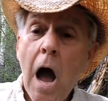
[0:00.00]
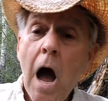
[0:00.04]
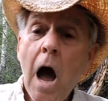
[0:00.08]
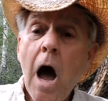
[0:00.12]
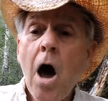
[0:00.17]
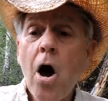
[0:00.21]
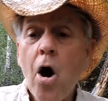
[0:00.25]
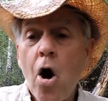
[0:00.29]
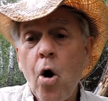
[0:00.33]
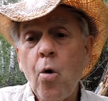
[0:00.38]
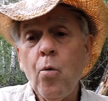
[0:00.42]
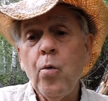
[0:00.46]

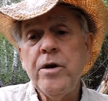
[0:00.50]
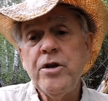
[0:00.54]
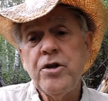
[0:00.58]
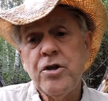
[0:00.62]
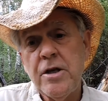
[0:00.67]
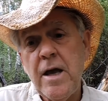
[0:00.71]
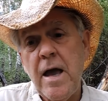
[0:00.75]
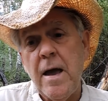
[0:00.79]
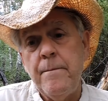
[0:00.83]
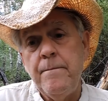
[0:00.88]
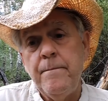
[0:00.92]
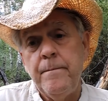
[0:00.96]
always
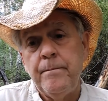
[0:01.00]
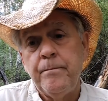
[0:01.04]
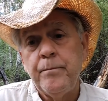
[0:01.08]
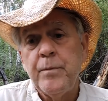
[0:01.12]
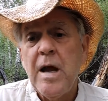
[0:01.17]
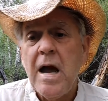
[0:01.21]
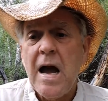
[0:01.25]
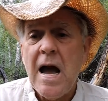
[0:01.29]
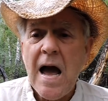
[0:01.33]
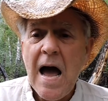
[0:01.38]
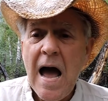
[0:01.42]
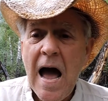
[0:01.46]
said,
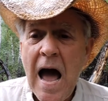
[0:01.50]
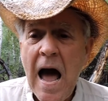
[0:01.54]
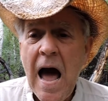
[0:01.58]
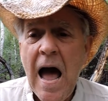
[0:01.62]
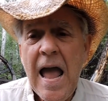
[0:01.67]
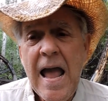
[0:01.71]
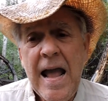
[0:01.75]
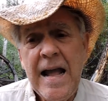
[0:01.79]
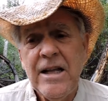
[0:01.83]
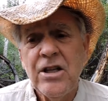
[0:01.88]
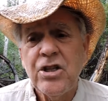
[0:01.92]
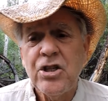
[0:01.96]
I
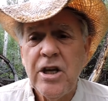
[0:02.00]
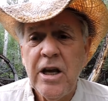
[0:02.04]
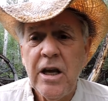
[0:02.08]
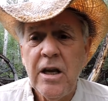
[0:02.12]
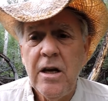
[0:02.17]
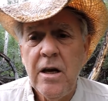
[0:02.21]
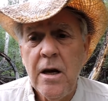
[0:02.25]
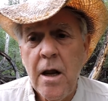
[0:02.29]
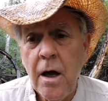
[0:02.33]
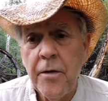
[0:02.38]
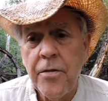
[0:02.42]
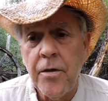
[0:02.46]
ain't
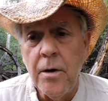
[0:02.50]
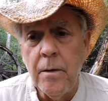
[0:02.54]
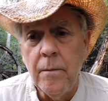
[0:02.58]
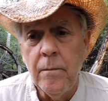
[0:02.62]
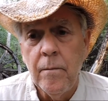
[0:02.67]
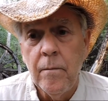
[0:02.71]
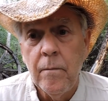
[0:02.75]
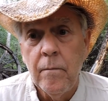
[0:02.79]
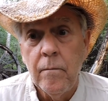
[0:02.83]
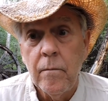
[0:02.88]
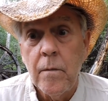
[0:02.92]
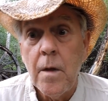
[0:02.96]
scared of nothing.
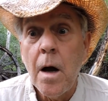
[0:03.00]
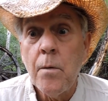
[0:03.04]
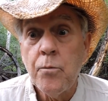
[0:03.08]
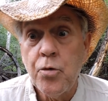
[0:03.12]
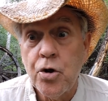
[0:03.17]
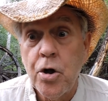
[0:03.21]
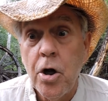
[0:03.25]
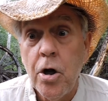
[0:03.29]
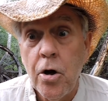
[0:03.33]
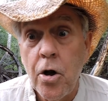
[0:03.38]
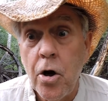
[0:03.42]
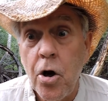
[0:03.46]
I'm
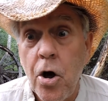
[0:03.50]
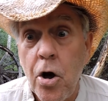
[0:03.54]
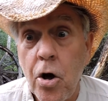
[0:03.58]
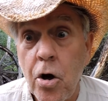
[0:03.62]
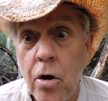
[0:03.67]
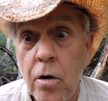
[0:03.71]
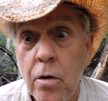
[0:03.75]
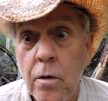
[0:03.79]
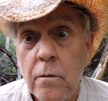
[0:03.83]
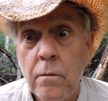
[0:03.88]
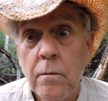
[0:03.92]
scared of her.